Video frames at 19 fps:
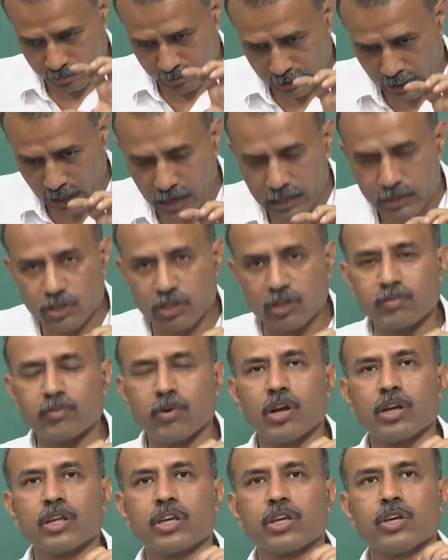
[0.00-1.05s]
cast of
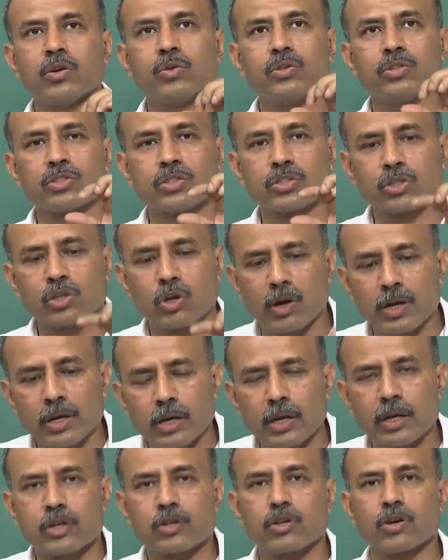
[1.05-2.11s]
molecules called
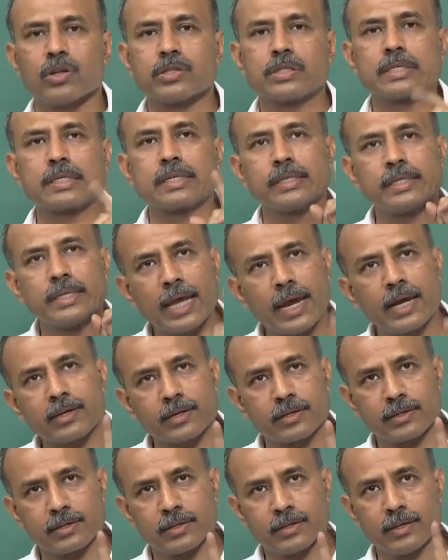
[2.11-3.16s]
electrons, yet
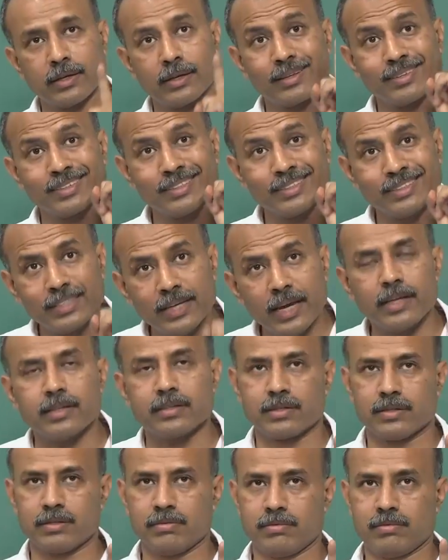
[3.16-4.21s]
they
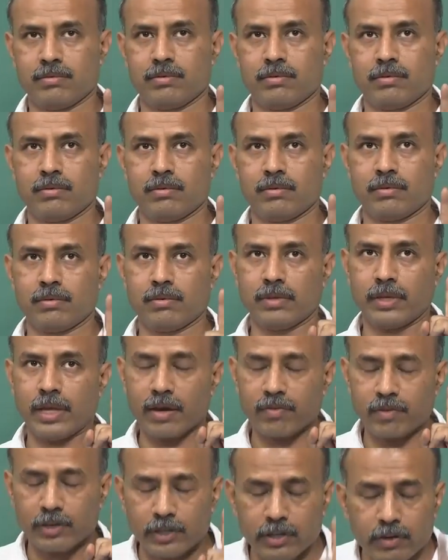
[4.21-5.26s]
have
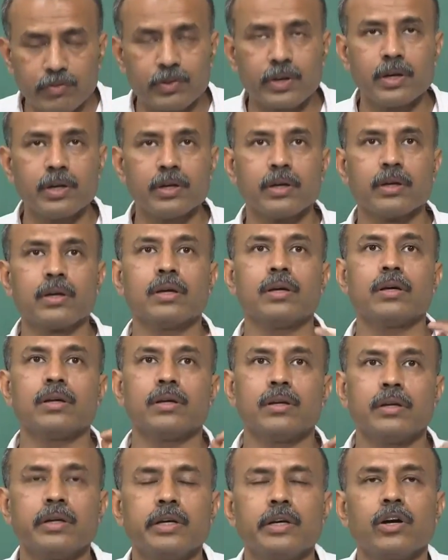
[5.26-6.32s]
a different
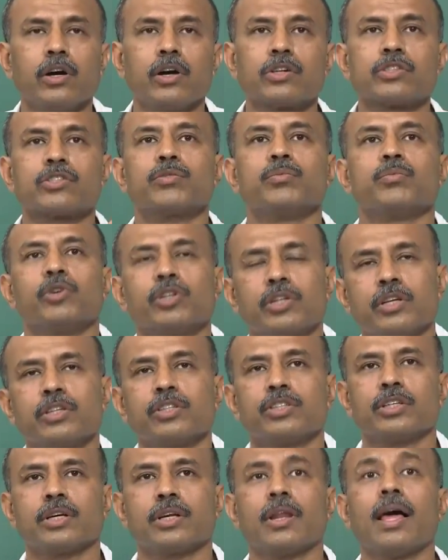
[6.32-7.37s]
redox
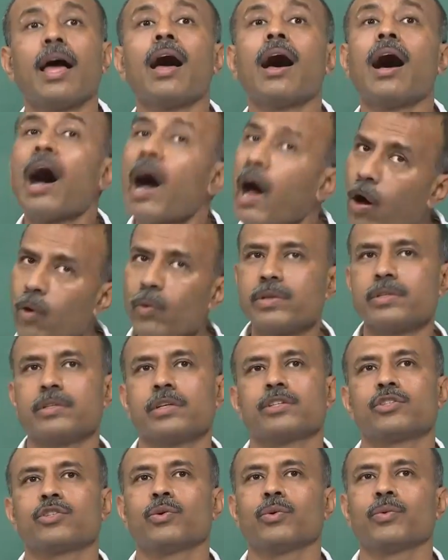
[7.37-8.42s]
potential. How is it
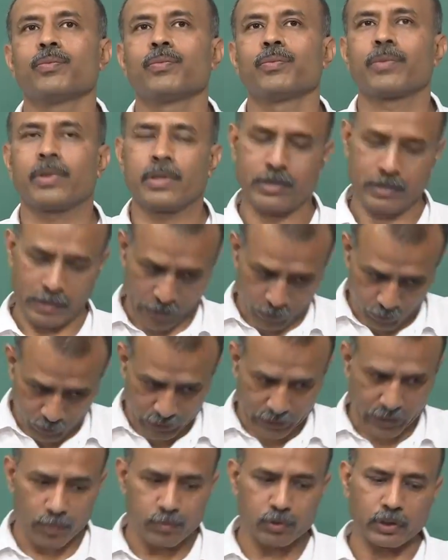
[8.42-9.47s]
so? And we will
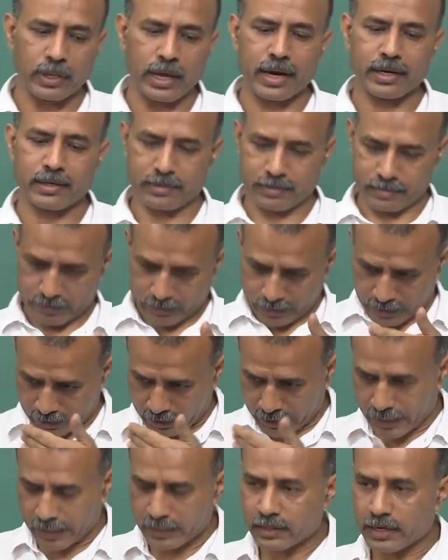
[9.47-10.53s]
come to that in the
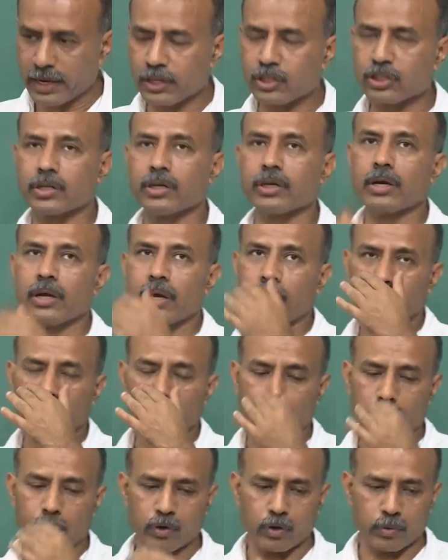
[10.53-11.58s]
next lecture,
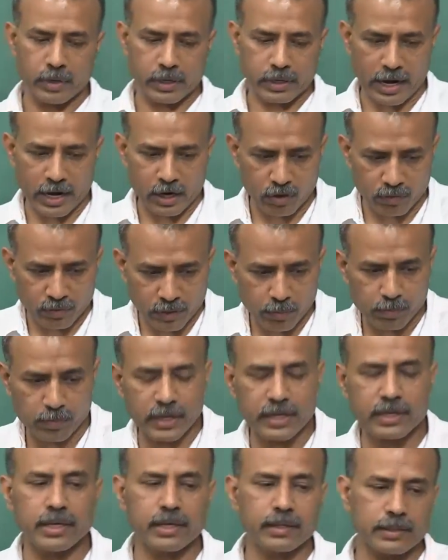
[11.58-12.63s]
where we will be kind of
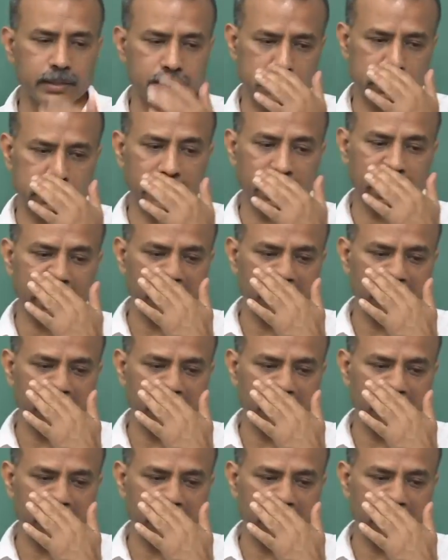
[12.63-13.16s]
completing this